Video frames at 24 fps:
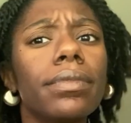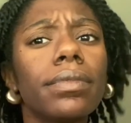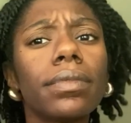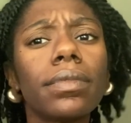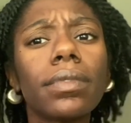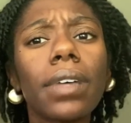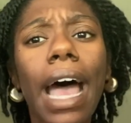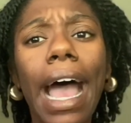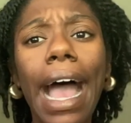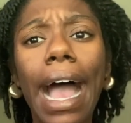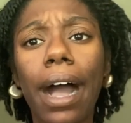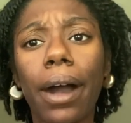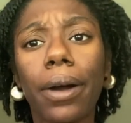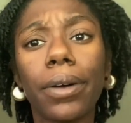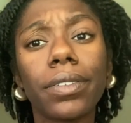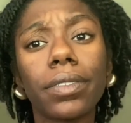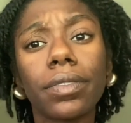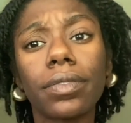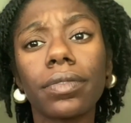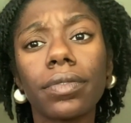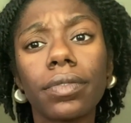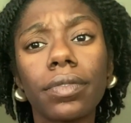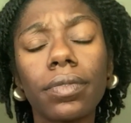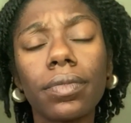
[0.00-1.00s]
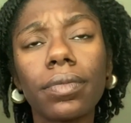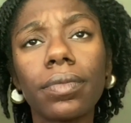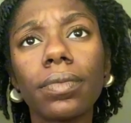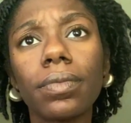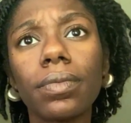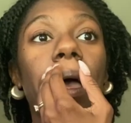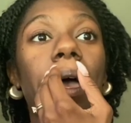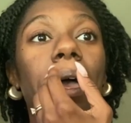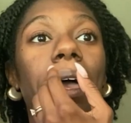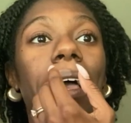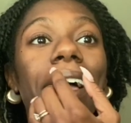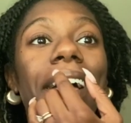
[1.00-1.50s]
how?
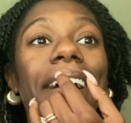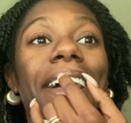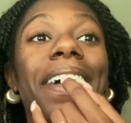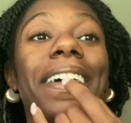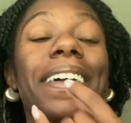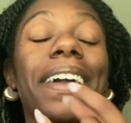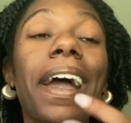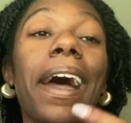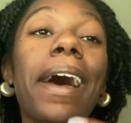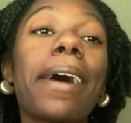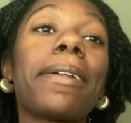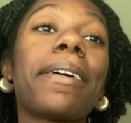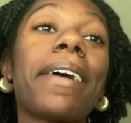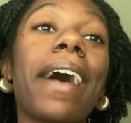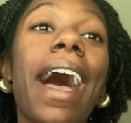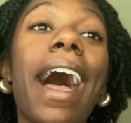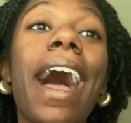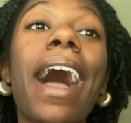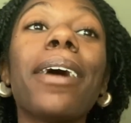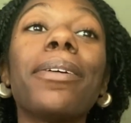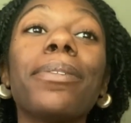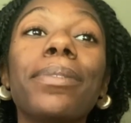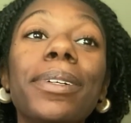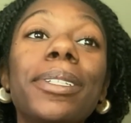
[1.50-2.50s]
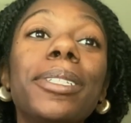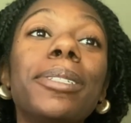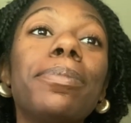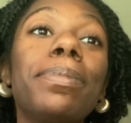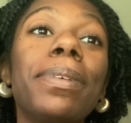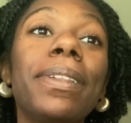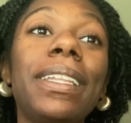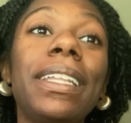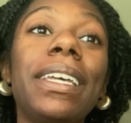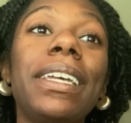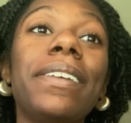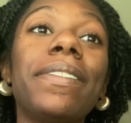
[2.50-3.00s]
God, I really
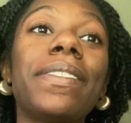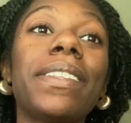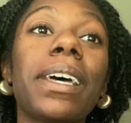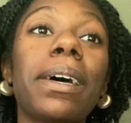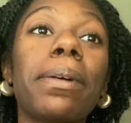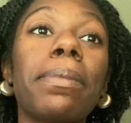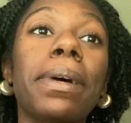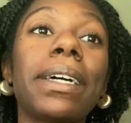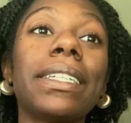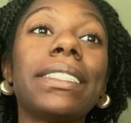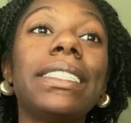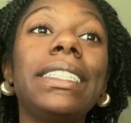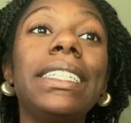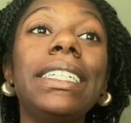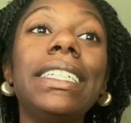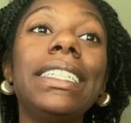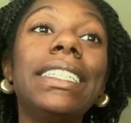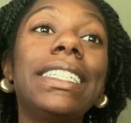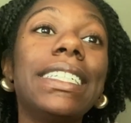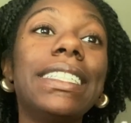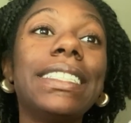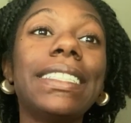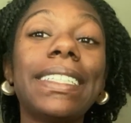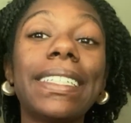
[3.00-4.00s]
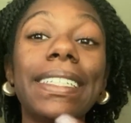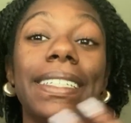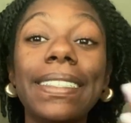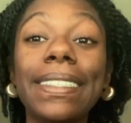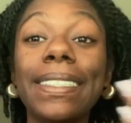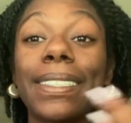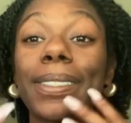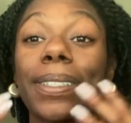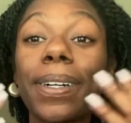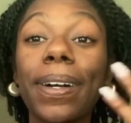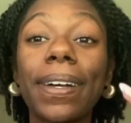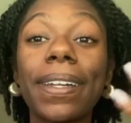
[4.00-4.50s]
believe that my tea
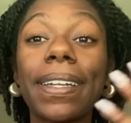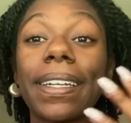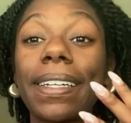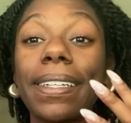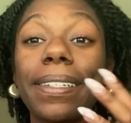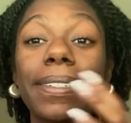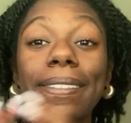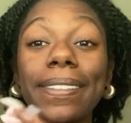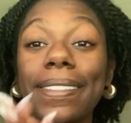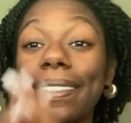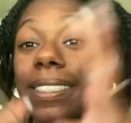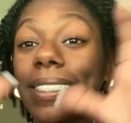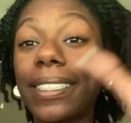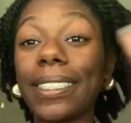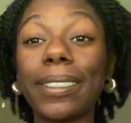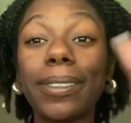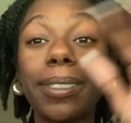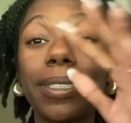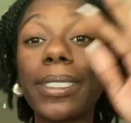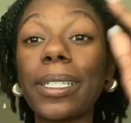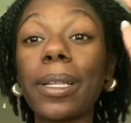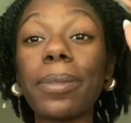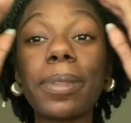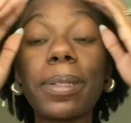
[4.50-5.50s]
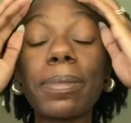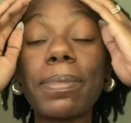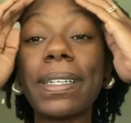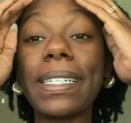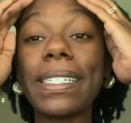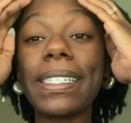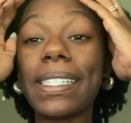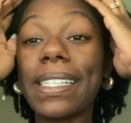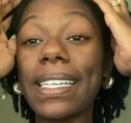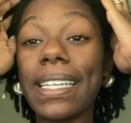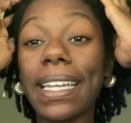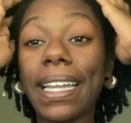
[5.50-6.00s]
the
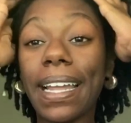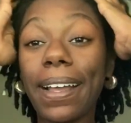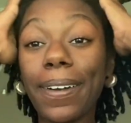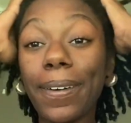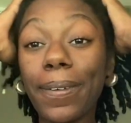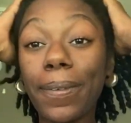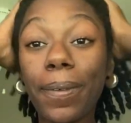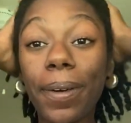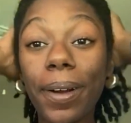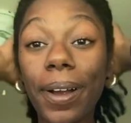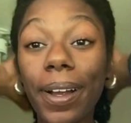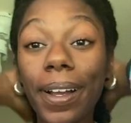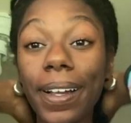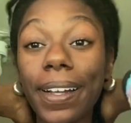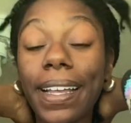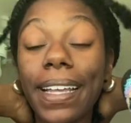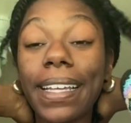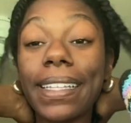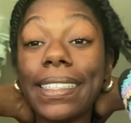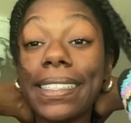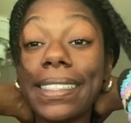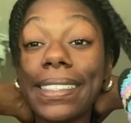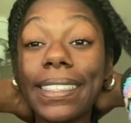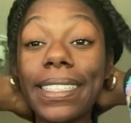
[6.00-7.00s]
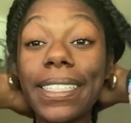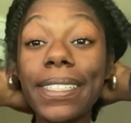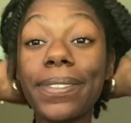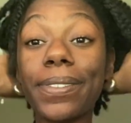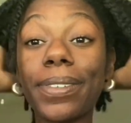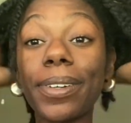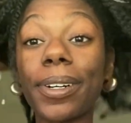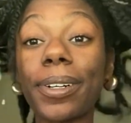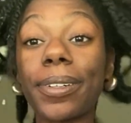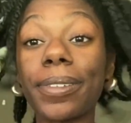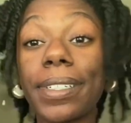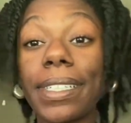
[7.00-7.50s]
supplements didn't work in the tea
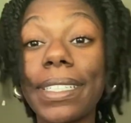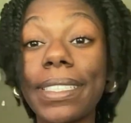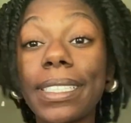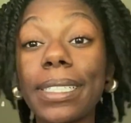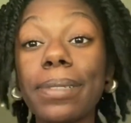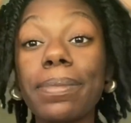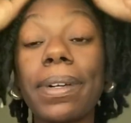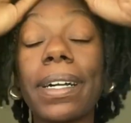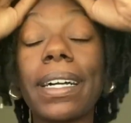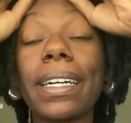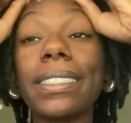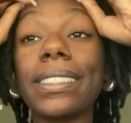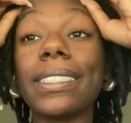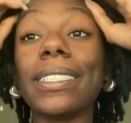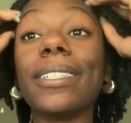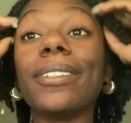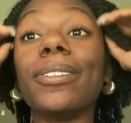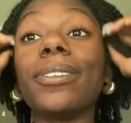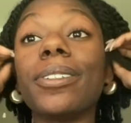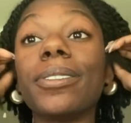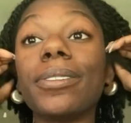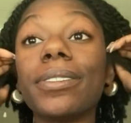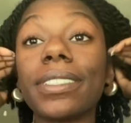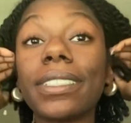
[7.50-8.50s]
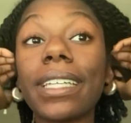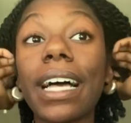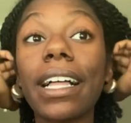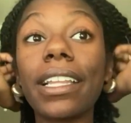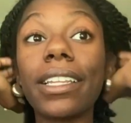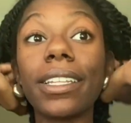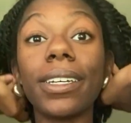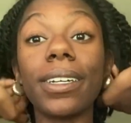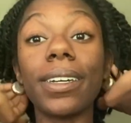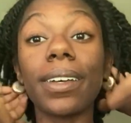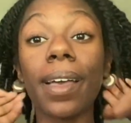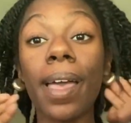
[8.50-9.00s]
for a reason, because the Lord was like,
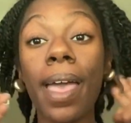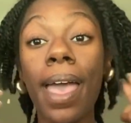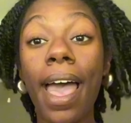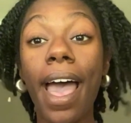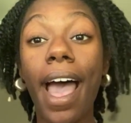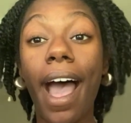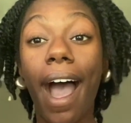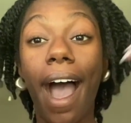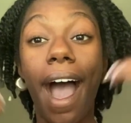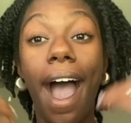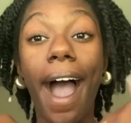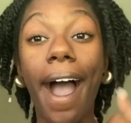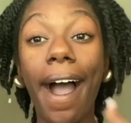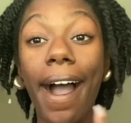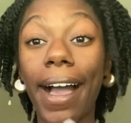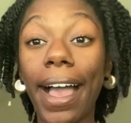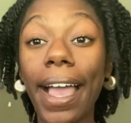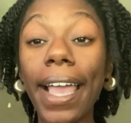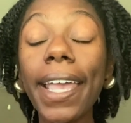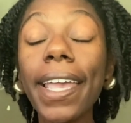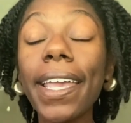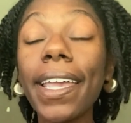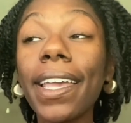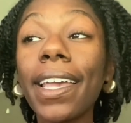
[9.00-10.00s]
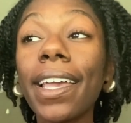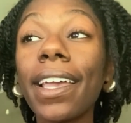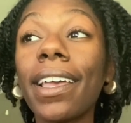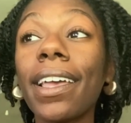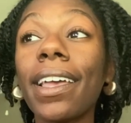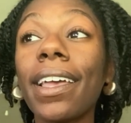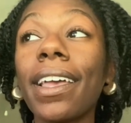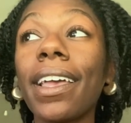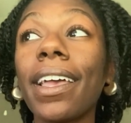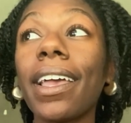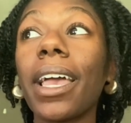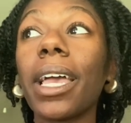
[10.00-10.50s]
look, I
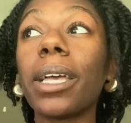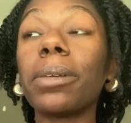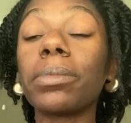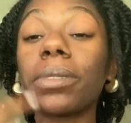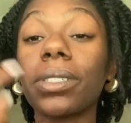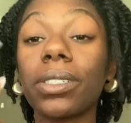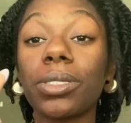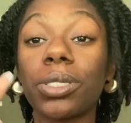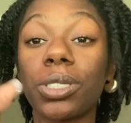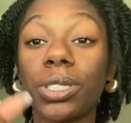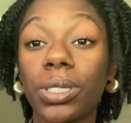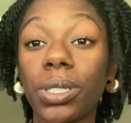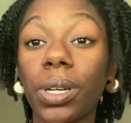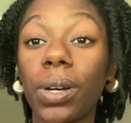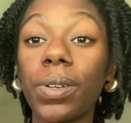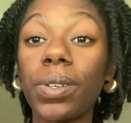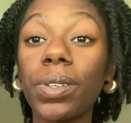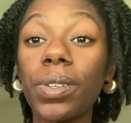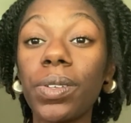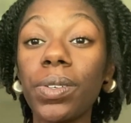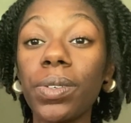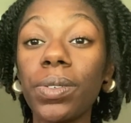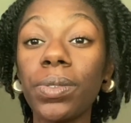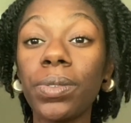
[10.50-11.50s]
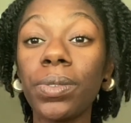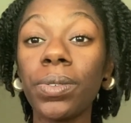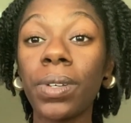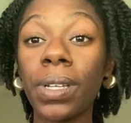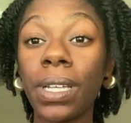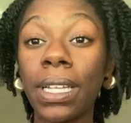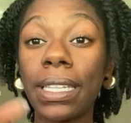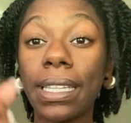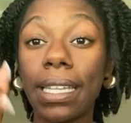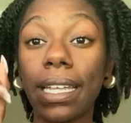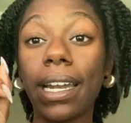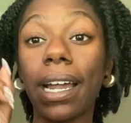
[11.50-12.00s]
am going to show you
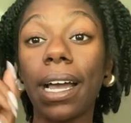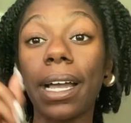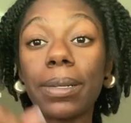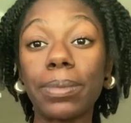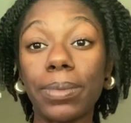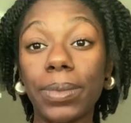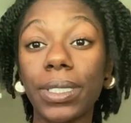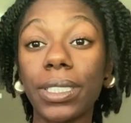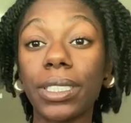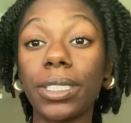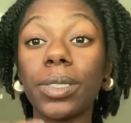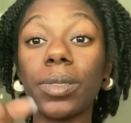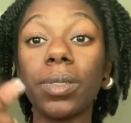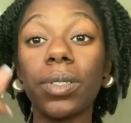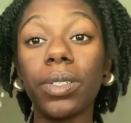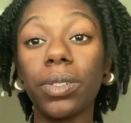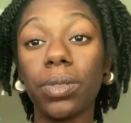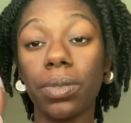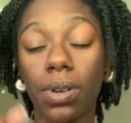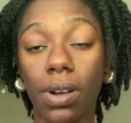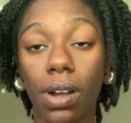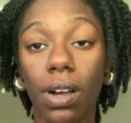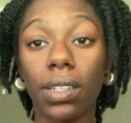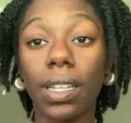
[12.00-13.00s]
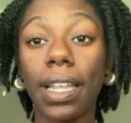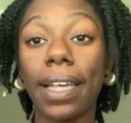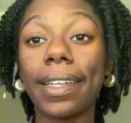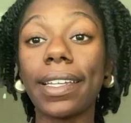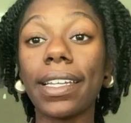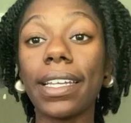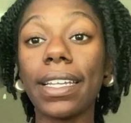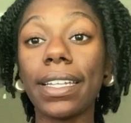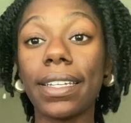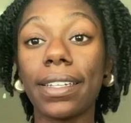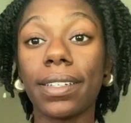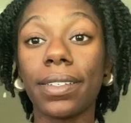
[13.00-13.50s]
that I'm with you and you are all I
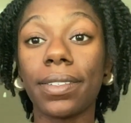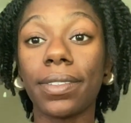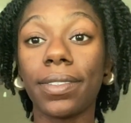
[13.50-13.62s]
need,